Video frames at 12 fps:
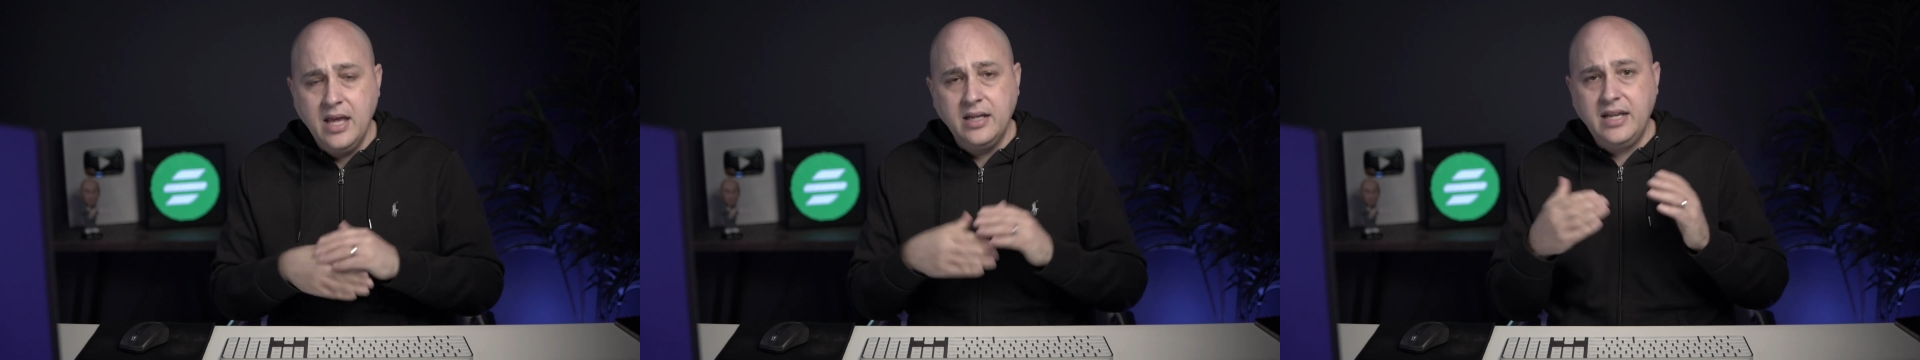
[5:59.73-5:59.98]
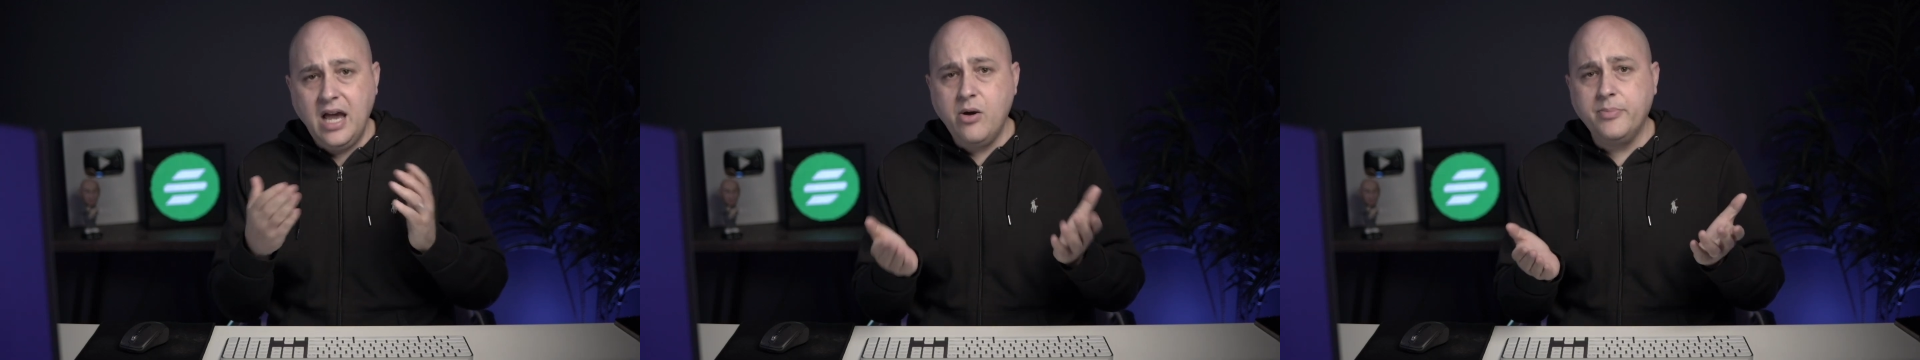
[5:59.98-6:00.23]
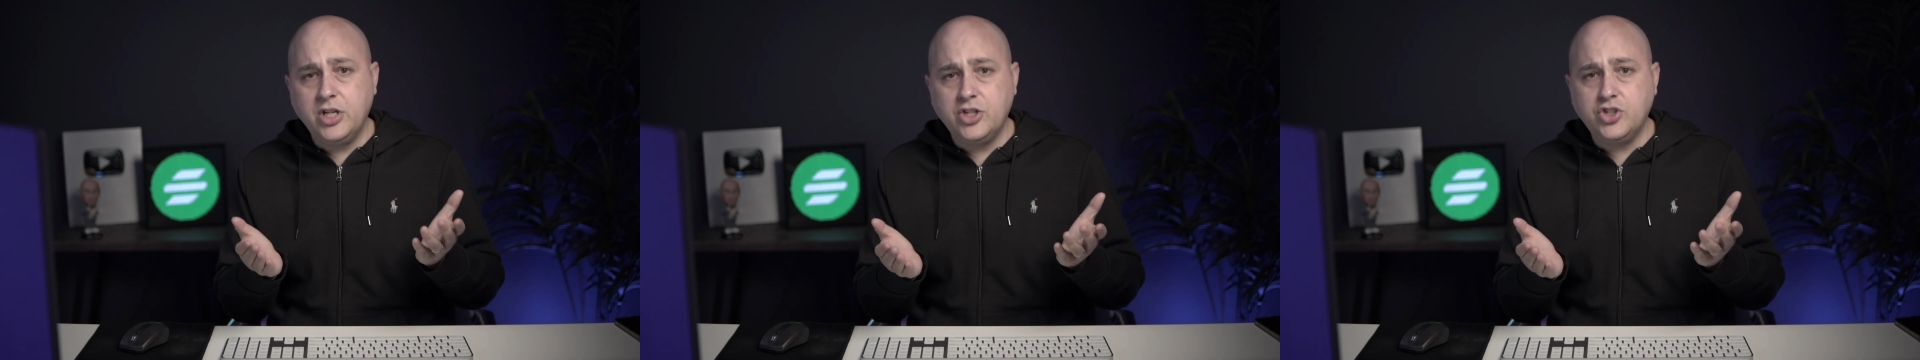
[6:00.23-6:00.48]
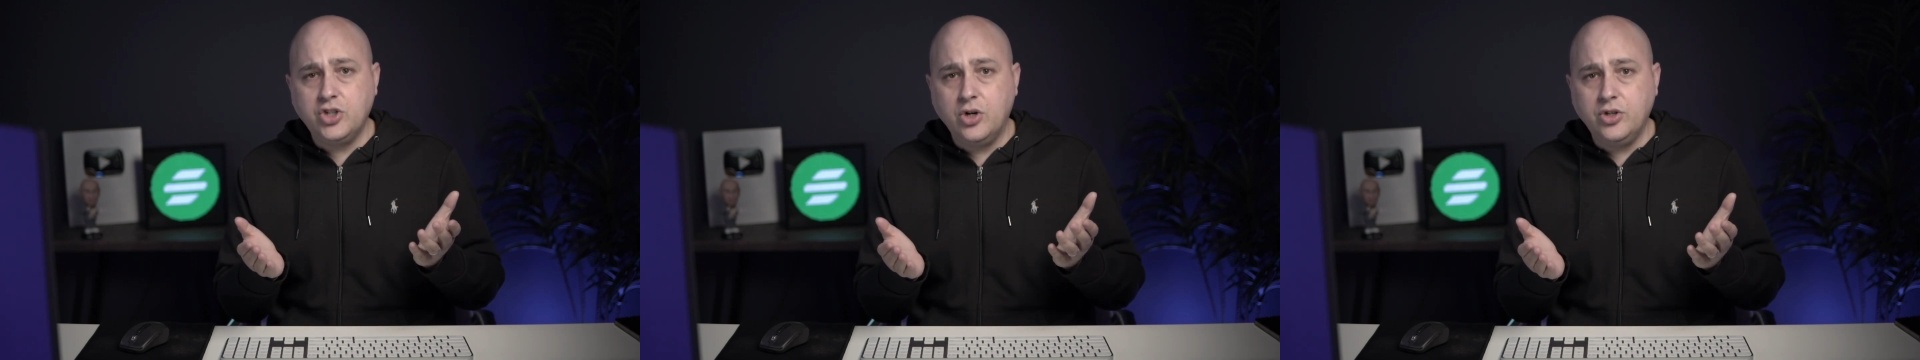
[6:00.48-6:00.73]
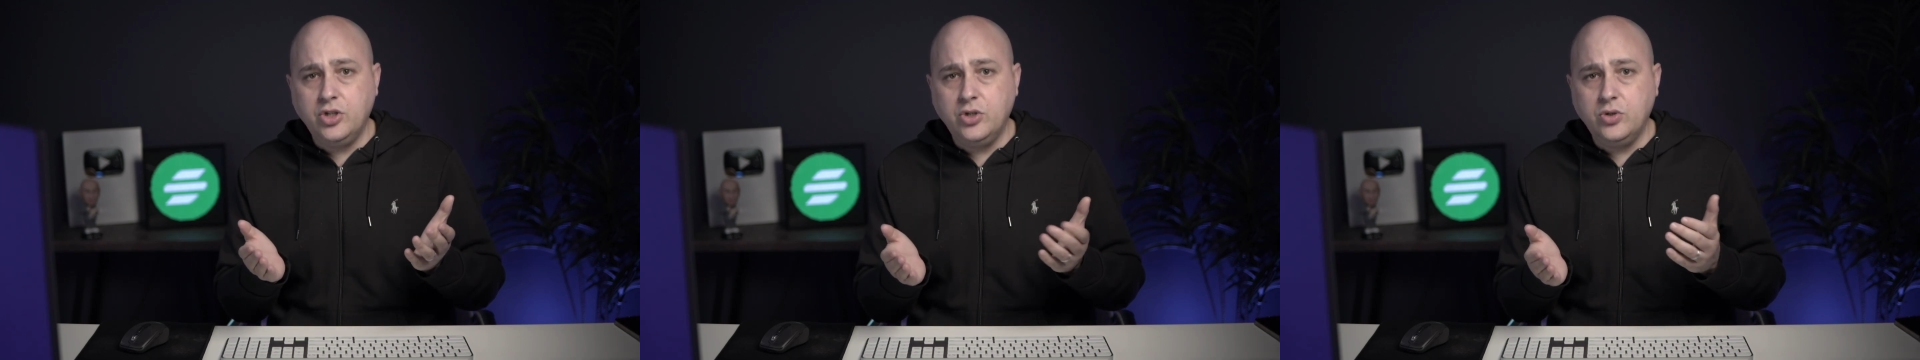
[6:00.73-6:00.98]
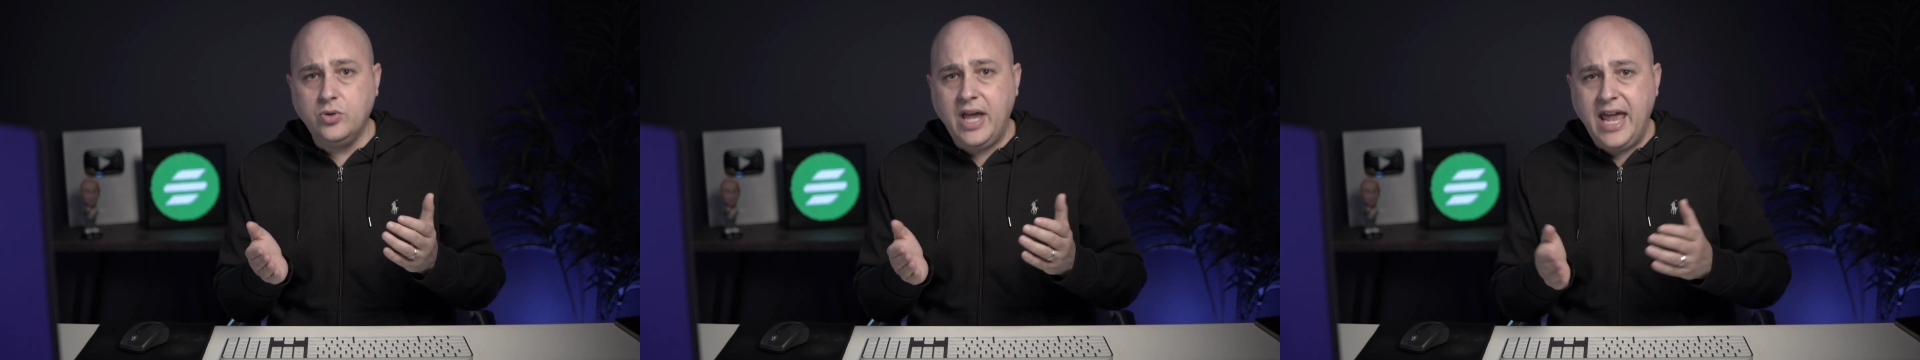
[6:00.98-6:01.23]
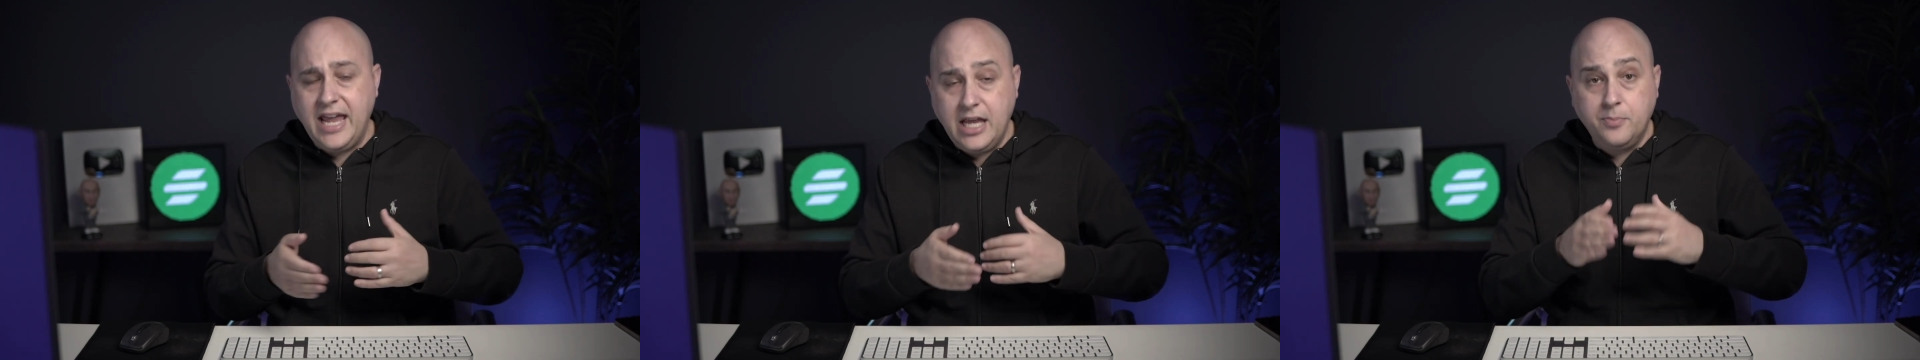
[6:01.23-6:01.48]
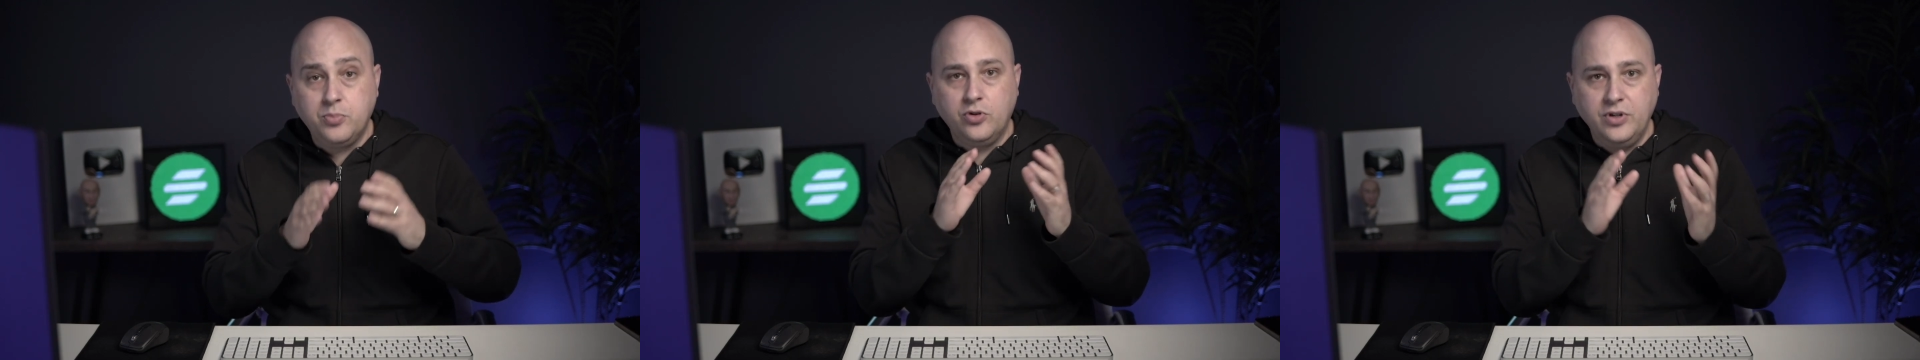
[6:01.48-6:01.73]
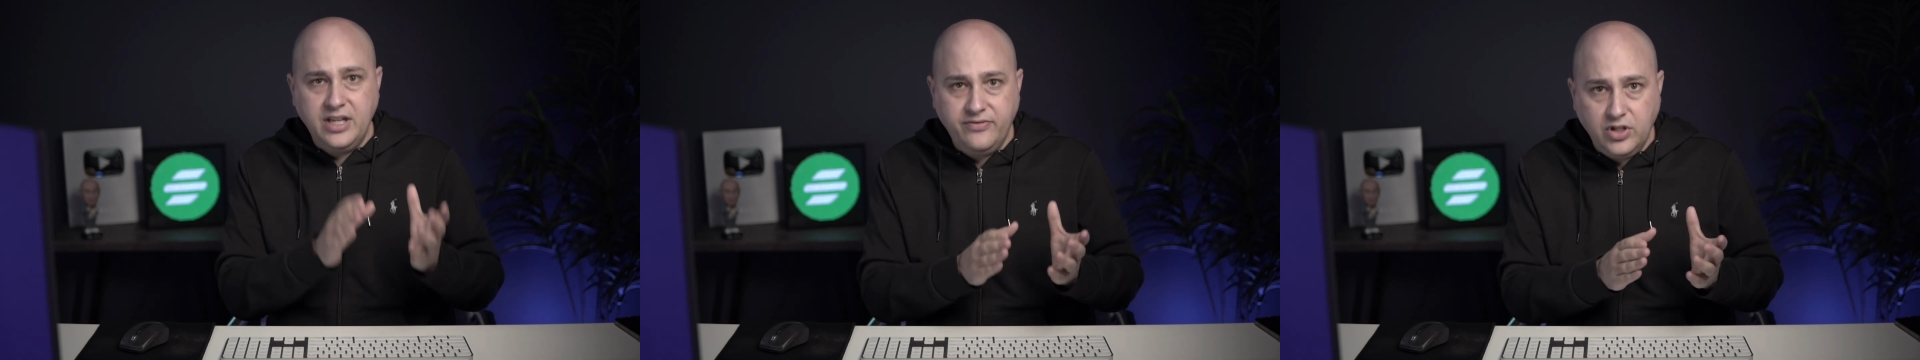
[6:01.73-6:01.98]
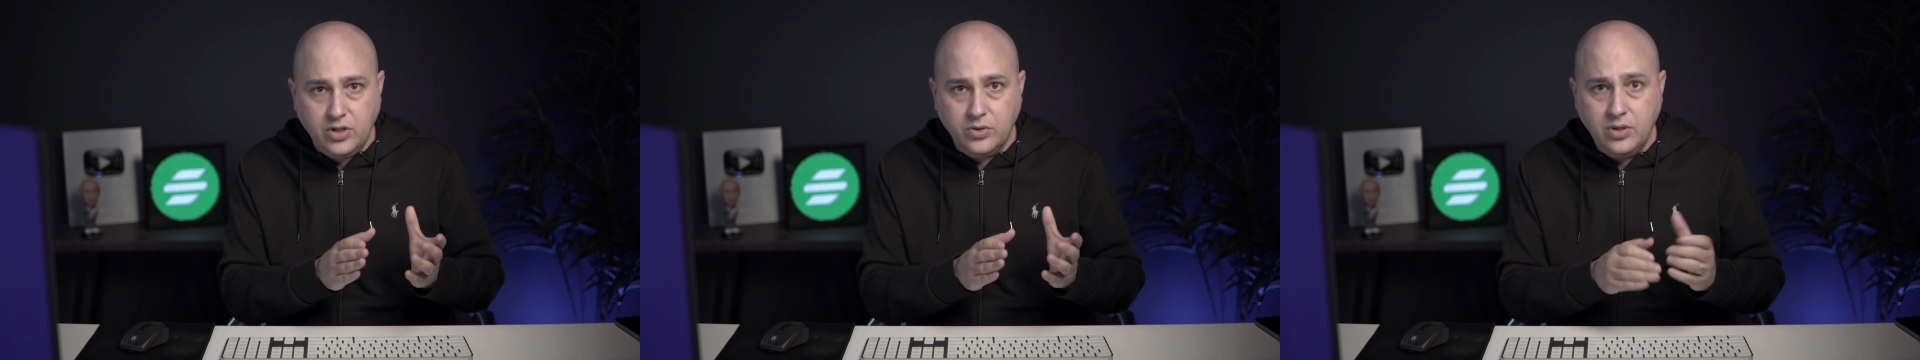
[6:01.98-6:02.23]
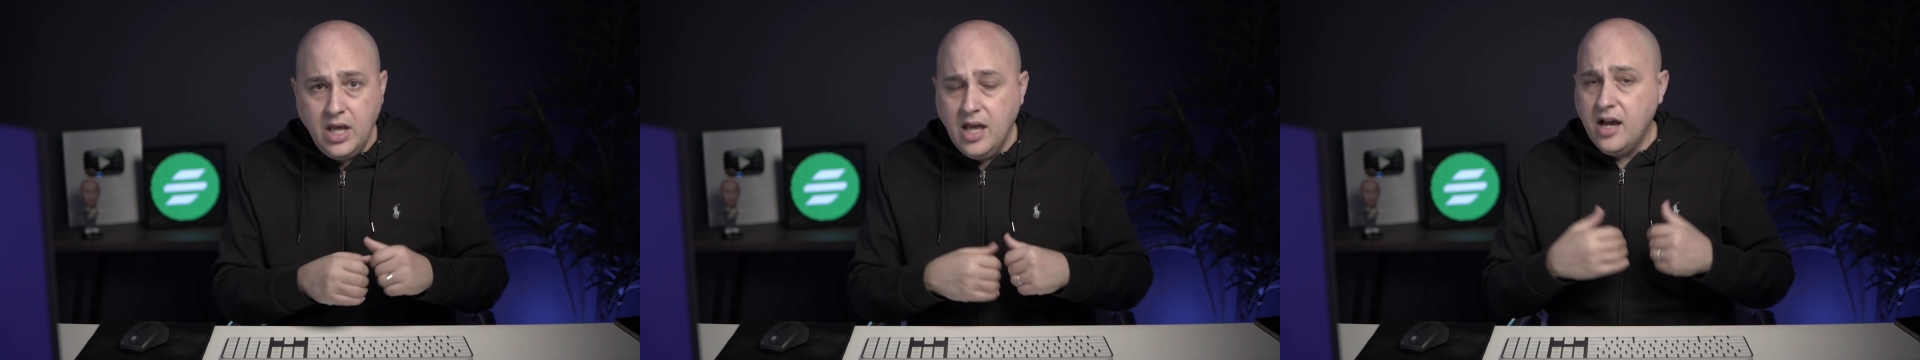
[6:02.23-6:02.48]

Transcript: Now I'm going to show you a preview